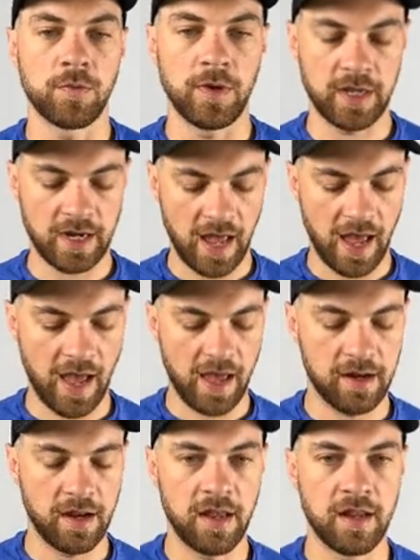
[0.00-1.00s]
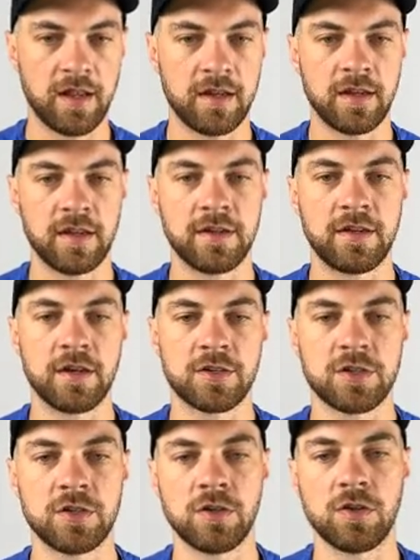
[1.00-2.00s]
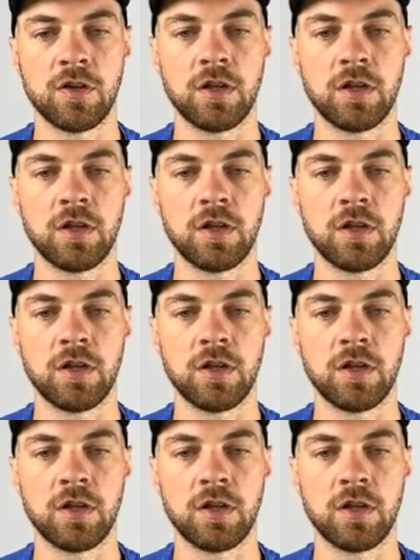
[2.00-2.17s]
we can add an additional